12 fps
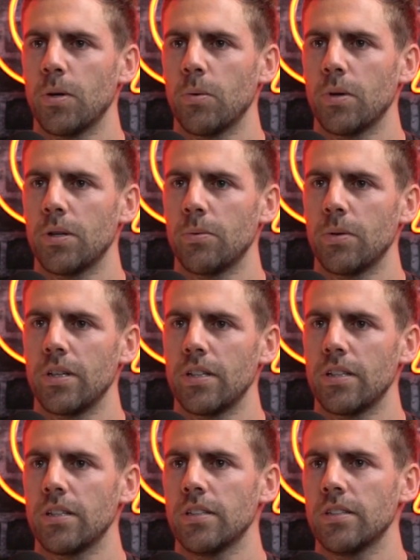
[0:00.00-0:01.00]
When
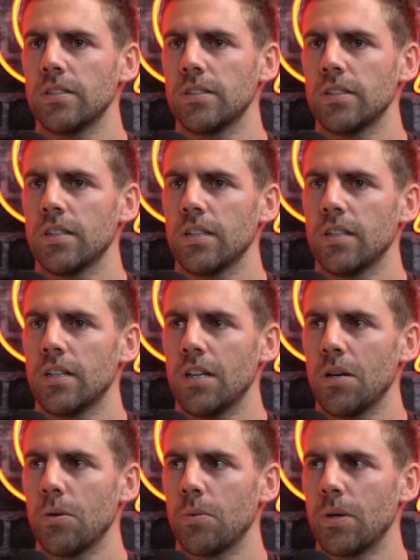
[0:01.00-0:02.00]
we
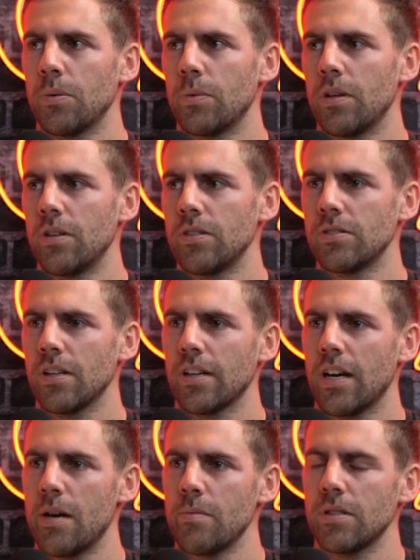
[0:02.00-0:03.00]
lose a
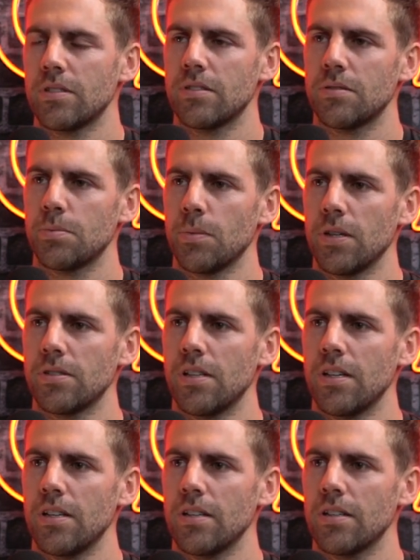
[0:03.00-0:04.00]
game, it's
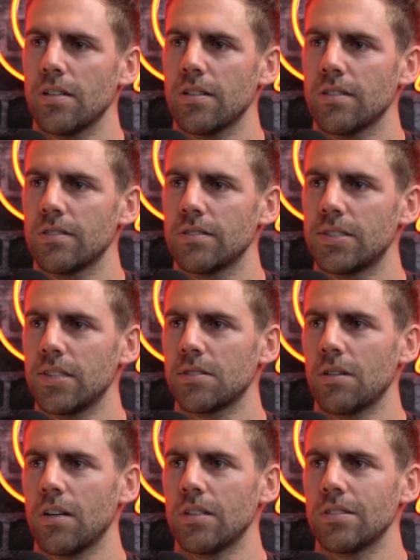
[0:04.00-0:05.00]
mostly 6
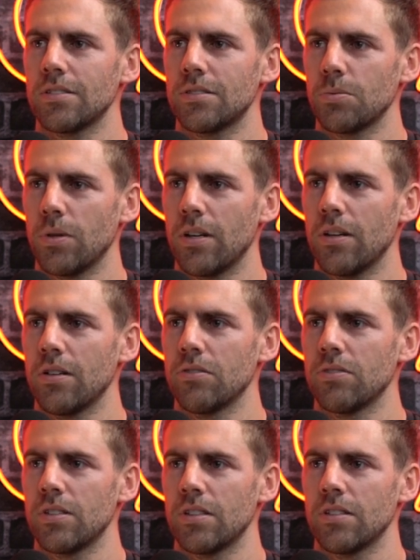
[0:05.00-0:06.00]
runs, 1
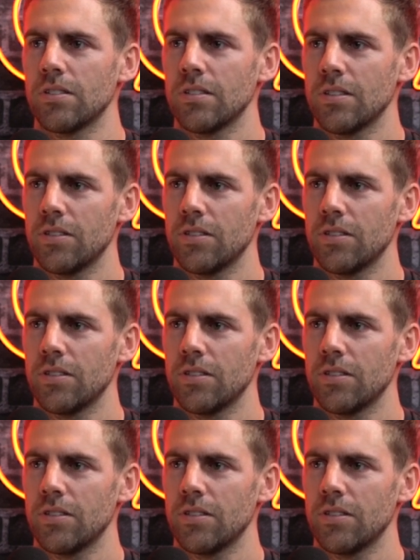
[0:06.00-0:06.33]
over,